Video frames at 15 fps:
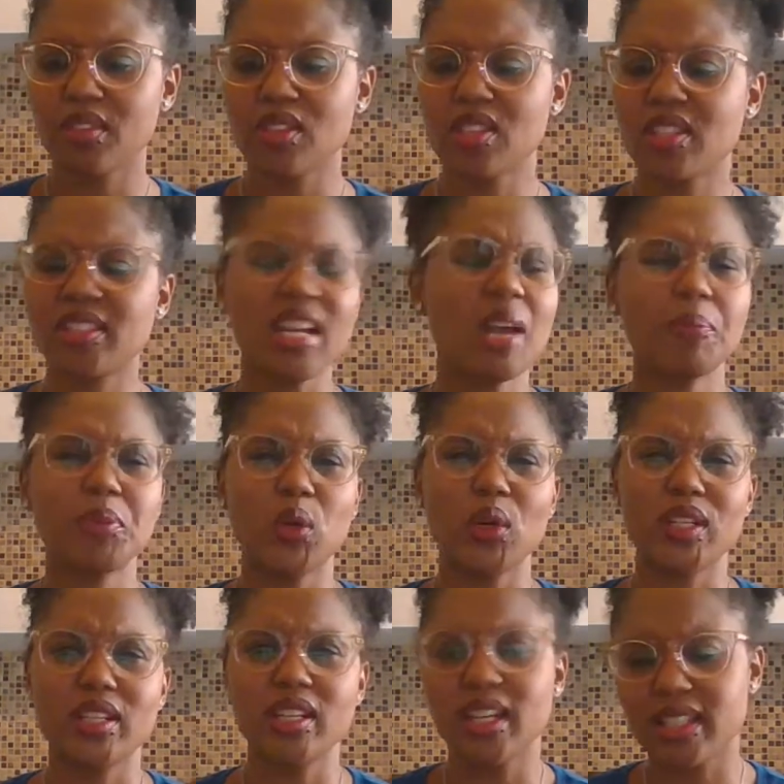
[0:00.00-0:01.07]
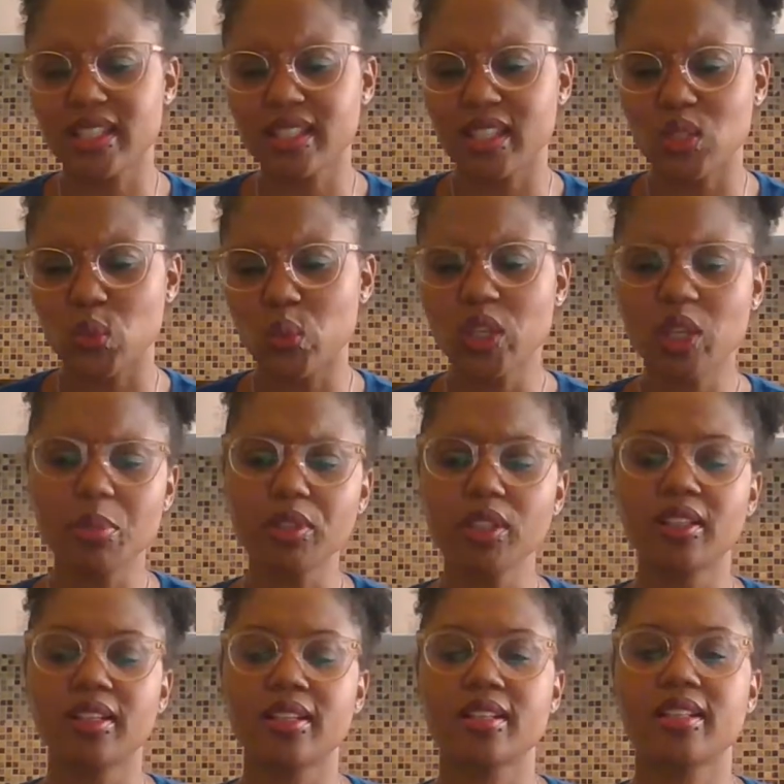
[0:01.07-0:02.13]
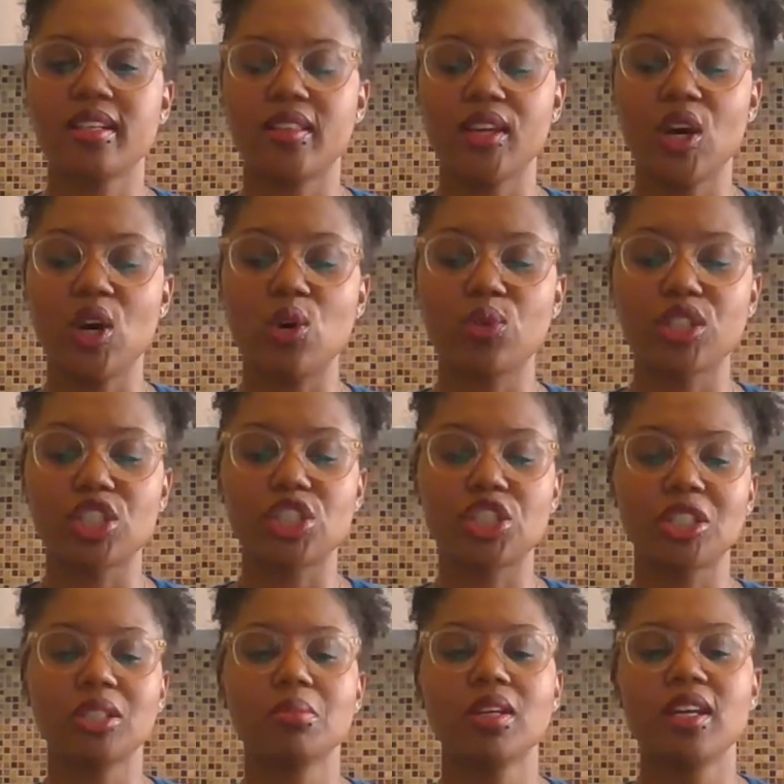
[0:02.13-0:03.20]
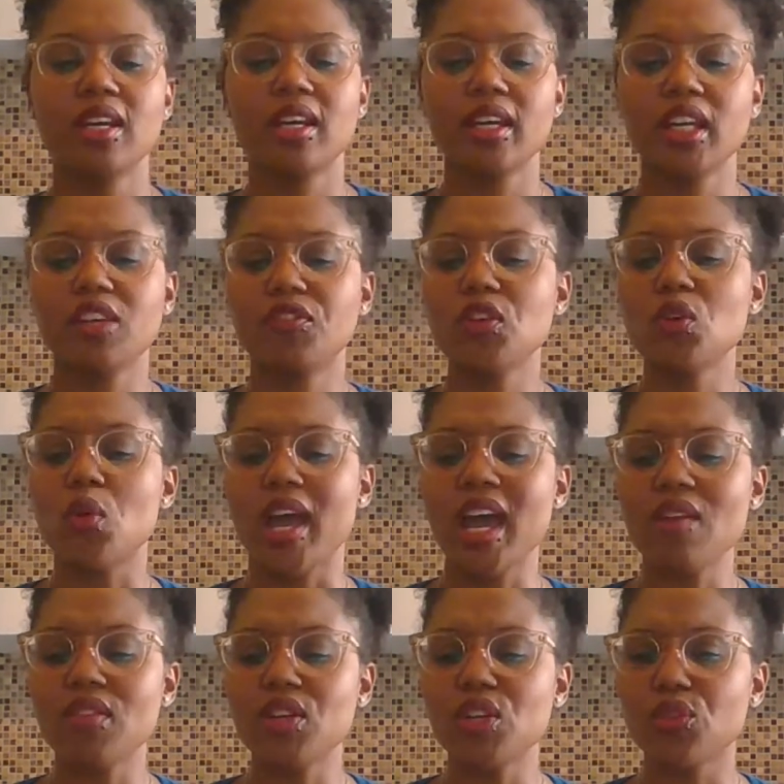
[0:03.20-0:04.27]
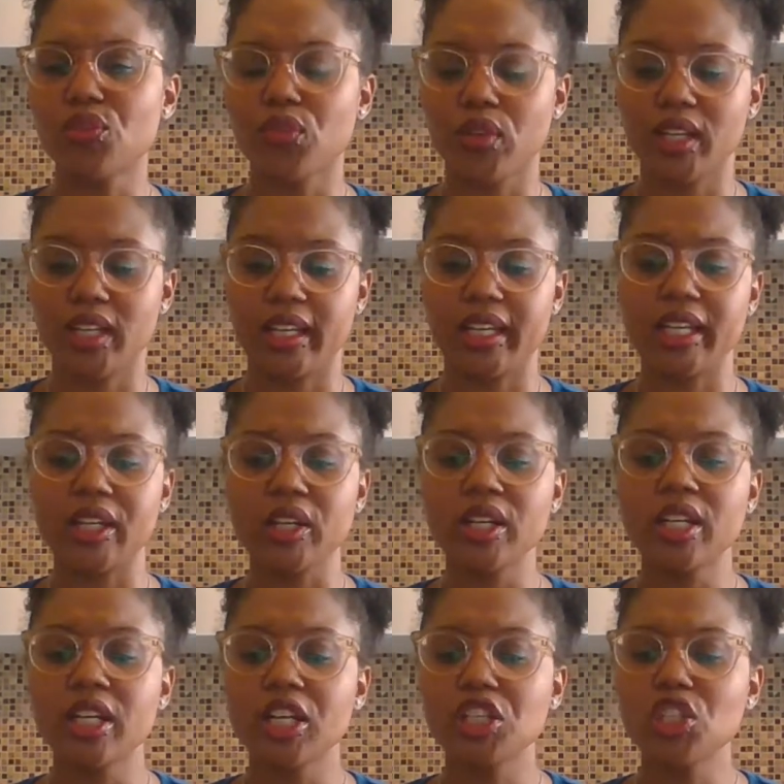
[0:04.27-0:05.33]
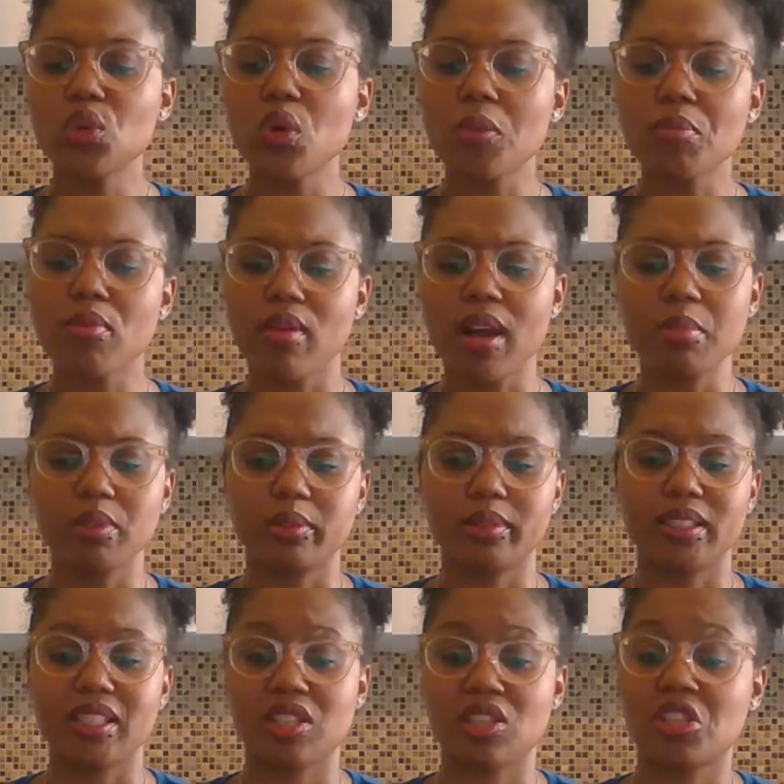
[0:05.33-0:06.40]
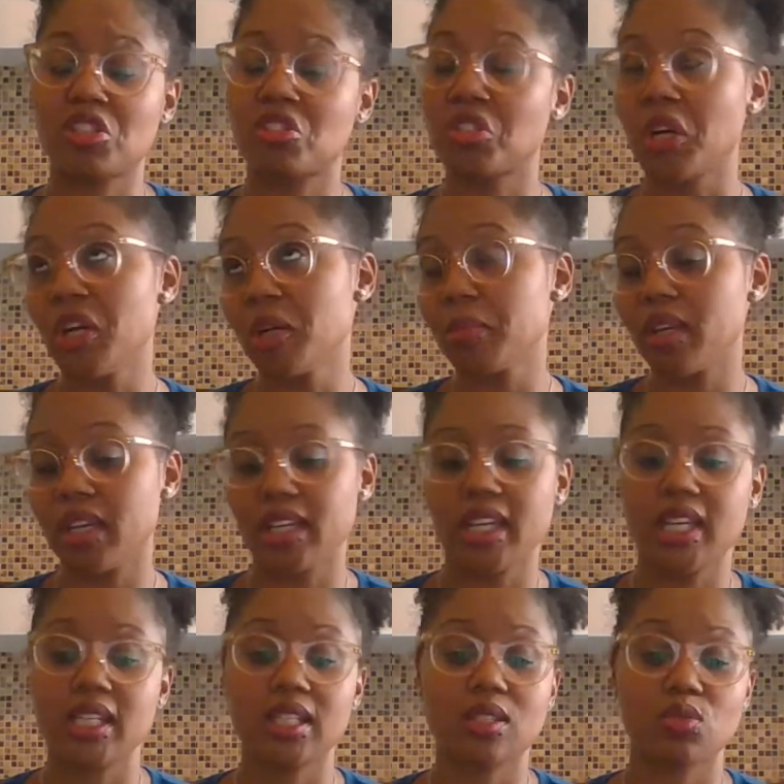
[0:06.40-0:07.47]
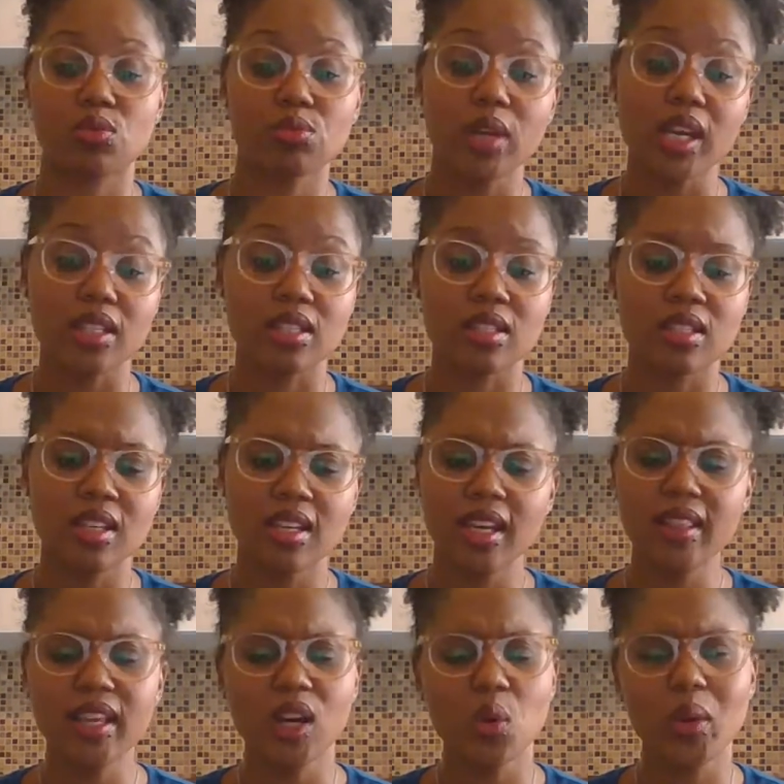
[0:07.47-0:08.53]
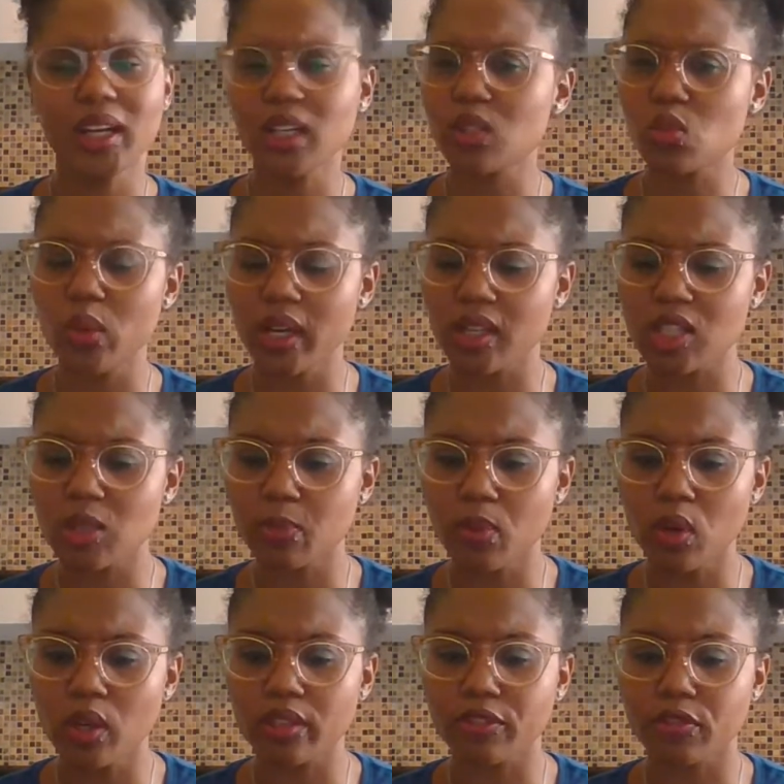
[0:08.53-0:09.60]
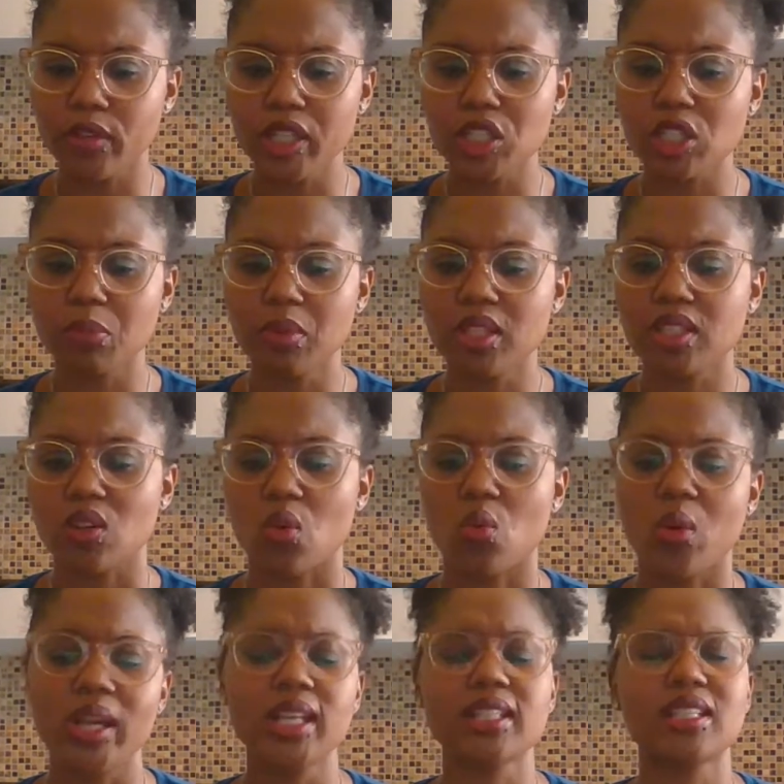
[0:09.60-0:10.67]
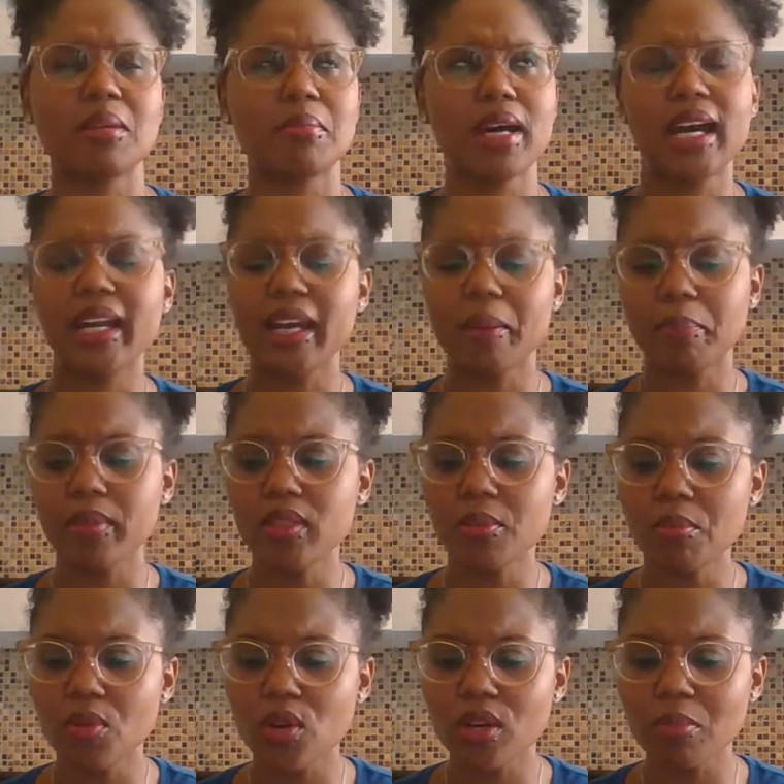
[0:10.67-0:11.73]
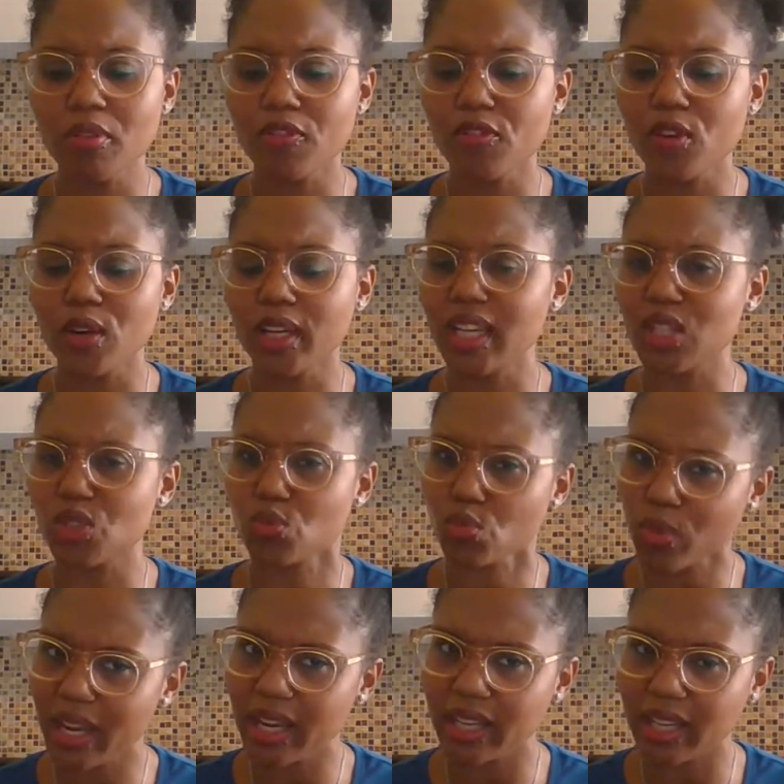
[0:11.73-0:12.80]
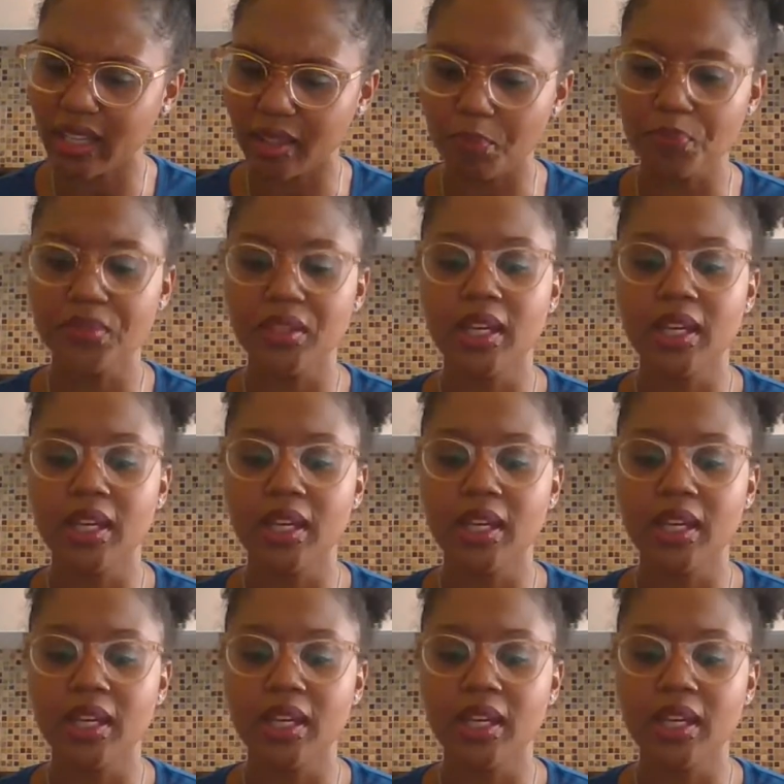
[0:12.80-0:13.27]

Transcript: Stop your nonsense, Wilbur, said the oldest sheep. If you have a new friend here, you are probably disturbing his rest. And the quickest way to spoil a friendship is to wake somebody up in the morning before he is ready.